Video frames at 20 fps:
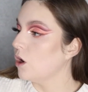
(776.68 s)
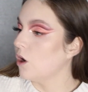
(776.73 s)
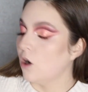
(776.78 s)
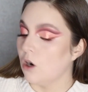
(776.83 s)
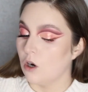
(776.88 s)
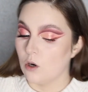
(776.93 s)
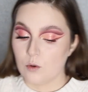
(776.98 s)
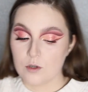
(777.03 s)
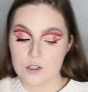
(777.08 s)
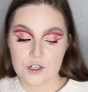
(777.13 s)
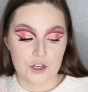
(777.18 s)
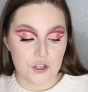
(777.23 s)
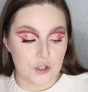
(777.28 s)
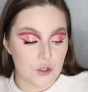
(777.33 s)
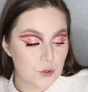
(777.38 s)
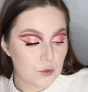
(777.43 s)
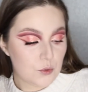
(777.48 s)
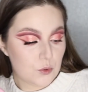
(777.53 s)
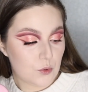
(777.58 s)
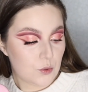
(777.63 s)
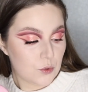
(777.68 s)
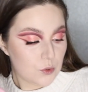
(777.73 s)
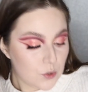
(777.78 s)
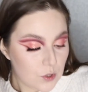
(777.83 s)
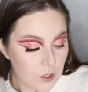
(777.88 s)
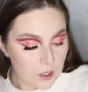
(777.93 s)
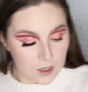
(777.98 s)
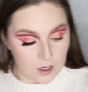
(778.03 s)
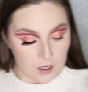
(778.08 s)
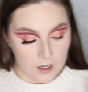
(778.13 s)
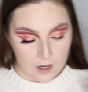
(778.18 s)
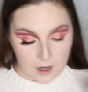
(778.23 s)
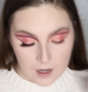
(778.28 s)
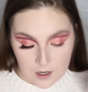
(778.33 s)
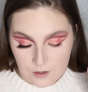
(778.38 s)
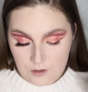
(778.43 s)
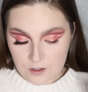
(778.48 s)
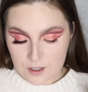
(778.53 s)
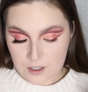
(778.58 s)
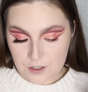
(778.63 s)
Oh, what you do? I
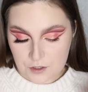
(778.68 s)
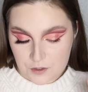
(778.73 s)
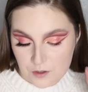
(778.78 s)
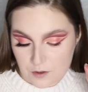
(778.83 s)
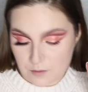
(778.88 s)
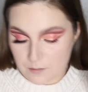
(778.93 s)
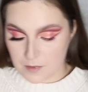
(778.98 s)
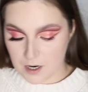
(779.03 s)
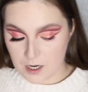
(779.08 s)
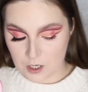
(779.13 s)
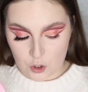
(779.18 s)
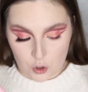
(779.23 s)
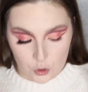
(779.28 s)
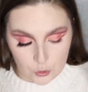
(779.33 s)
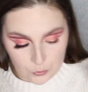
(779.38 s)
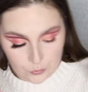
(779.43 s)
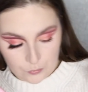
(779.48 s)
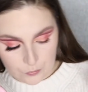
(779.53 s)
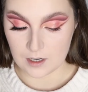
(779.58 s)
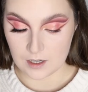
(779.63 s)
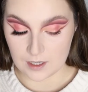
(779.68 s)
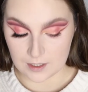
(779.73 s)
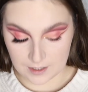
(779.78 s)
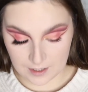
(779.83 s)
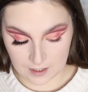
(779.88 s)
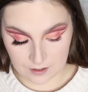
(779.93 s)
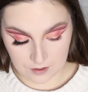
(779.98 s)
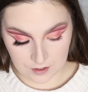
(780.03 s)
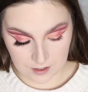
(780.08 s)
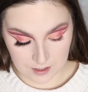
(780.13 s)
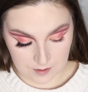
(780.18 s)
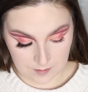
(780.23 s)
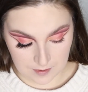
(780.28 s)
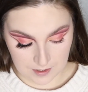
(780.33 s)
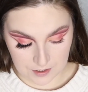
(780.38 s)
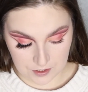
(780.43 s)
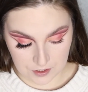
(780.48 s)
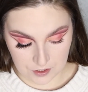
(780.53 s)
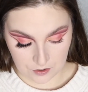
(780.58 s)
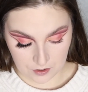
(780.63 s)
don't think it doesn't like proof. I cannot
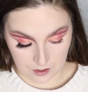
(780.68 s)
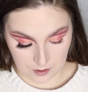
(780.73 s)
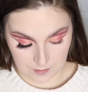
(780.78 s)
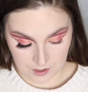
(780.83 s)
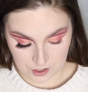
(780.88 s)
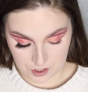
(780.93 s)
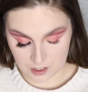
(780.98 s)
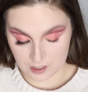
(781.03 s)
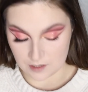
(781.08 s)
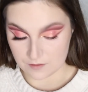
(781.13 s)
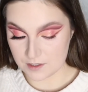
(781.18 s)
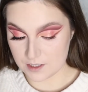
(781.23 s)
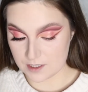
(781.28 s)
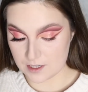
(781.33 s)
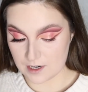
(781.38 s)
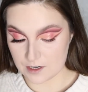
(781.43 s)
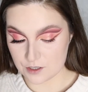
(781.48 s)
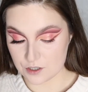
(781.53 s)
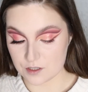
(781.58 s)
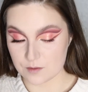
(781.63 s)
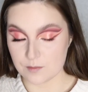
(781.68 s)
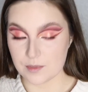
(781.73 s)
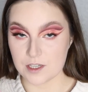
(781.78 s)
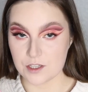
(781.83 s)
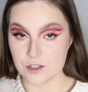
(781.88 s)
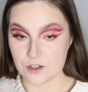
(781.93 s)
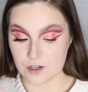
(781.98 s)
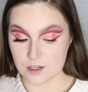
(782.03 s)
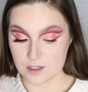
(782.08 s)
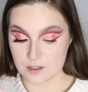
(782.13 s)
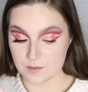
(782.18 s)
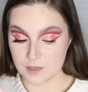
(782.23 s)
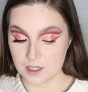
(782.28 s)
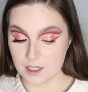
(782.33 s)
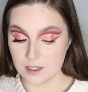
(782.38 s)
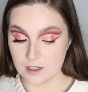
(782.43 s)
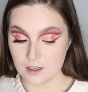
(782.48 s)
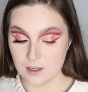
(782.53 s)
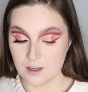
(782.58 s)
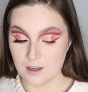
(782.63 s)
explain to you how much I love these lashes. Please trust
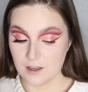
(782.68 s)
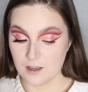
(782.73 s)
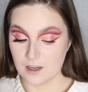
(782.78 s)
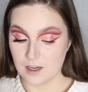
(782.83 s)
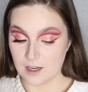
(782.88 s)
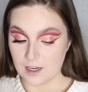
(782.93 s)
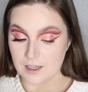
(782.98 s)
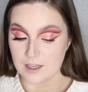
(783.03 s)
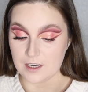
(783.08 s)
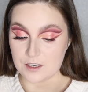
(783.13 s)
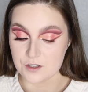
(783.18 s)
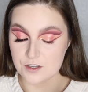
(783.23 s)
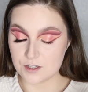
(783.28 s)
me and get